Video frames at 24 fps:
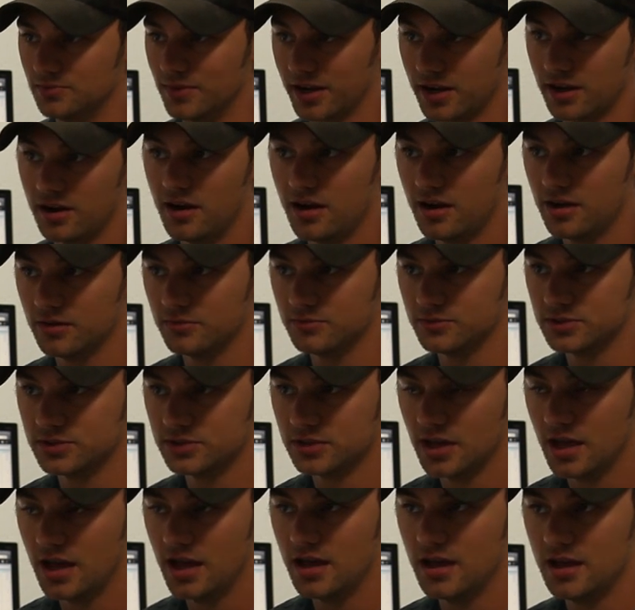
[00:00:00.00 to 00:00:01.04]
my
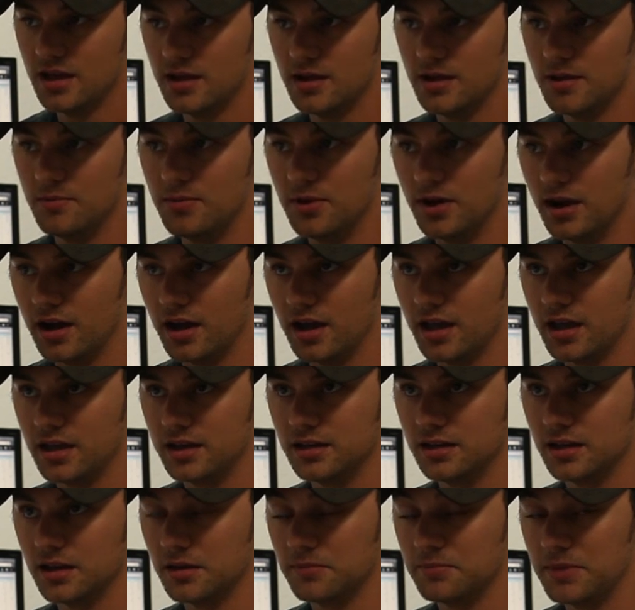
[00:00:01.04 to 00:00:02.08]
comms, but
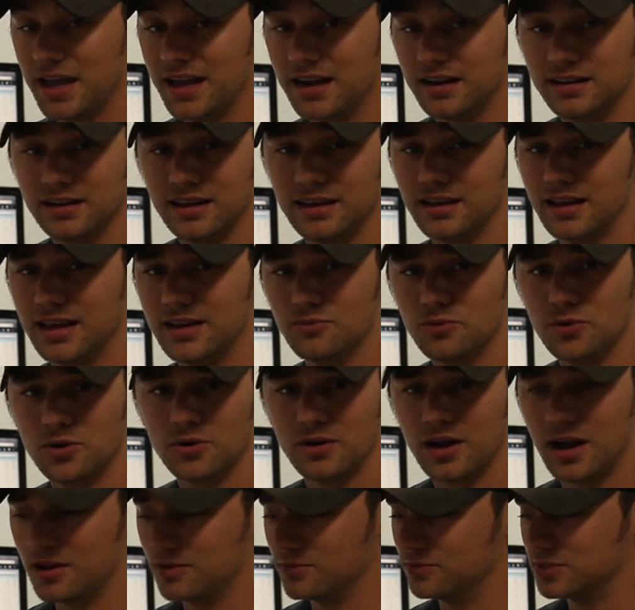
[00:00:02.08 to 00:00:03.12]
uh, man, End
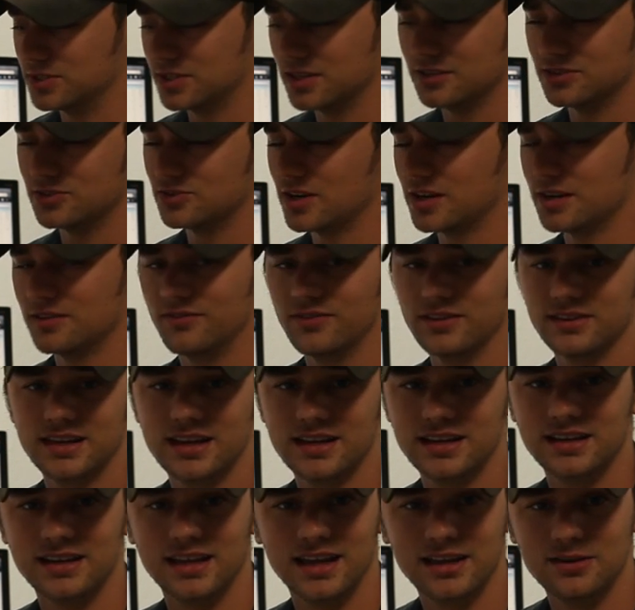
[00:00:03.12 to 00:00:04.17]
War, I was gonna try to fit
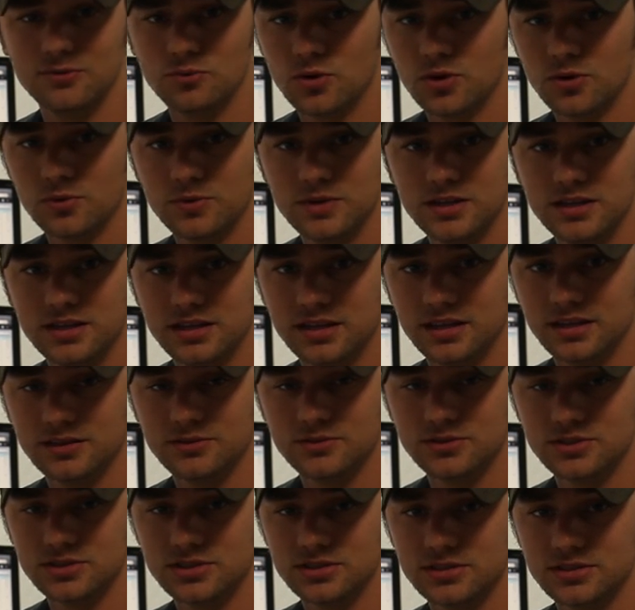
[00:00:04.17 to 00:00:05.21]
that in End War week, and it
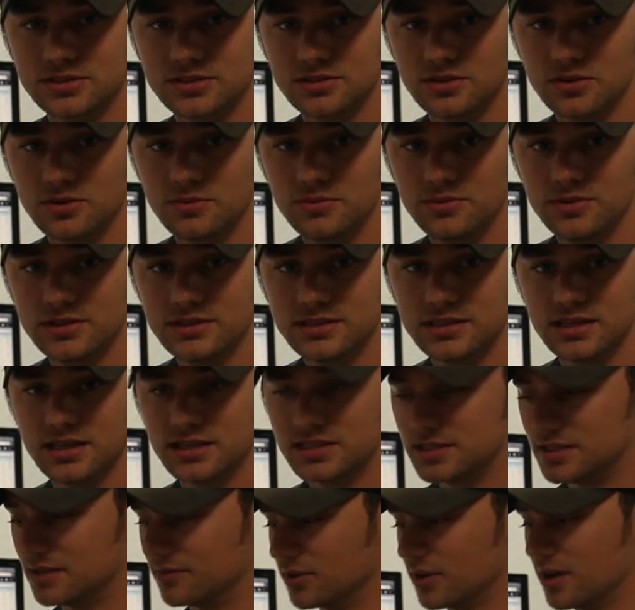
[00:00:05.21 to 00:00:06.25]
was just so busy, I
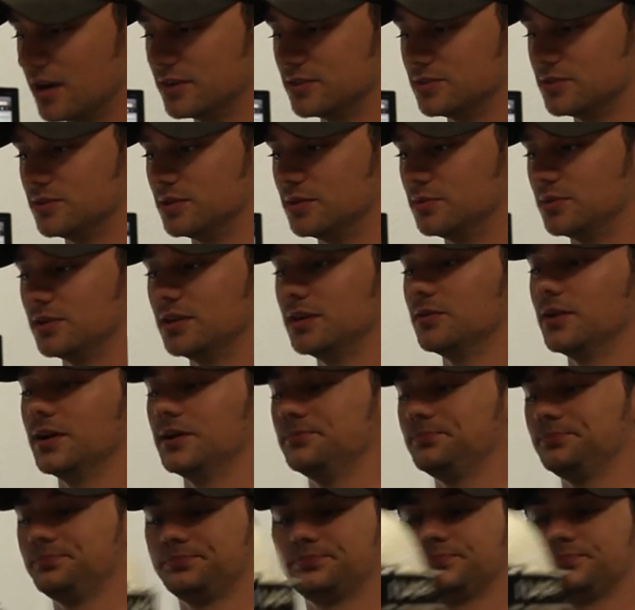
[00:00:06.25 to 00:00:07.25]
just never got to it. But anyway,